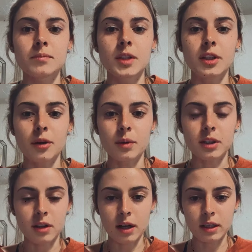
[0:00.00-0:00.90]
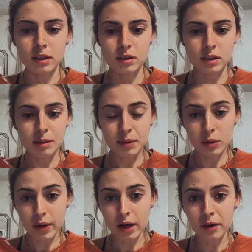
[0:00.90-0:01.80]
you're not
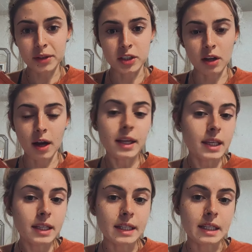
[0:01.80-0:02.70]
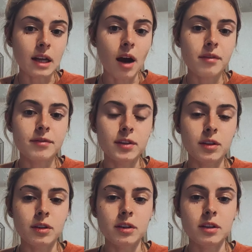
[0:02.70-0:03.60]
sleeping well, you're not eating enough,
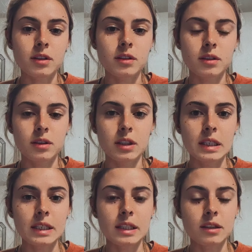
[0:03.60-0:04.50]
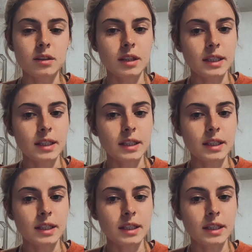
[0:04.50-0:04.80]
you're eating